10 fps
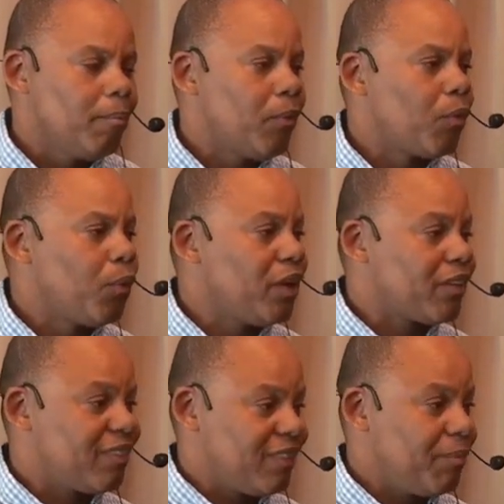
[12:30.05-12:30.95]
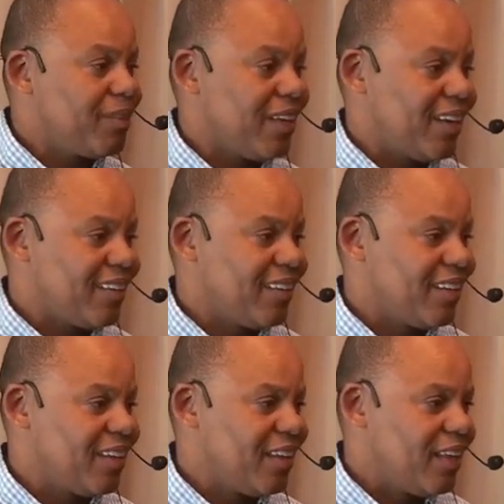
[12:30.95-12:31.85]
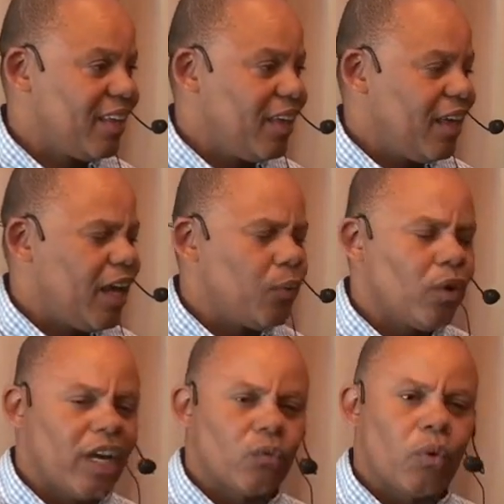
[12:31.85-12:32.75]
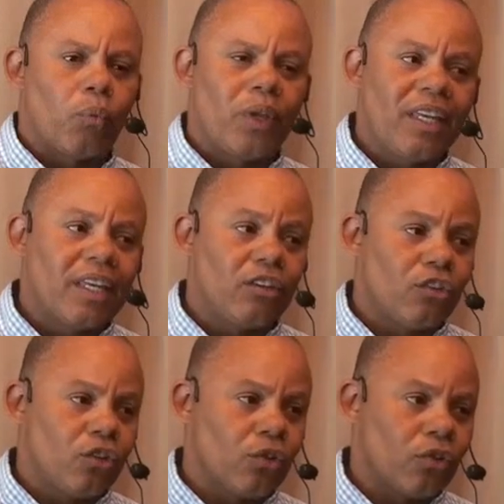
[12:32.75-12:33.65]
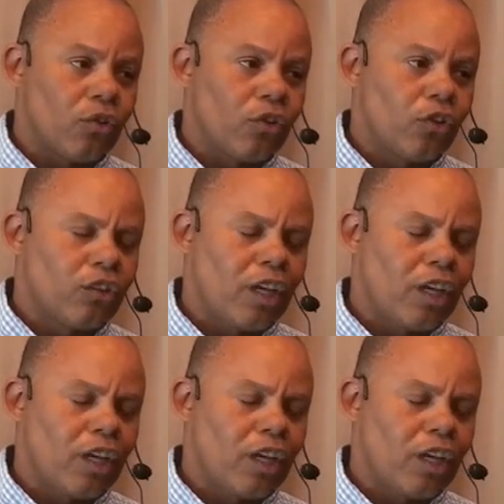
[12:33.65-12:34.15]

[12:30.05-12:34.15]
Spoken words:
But when we accept that and realize what we can do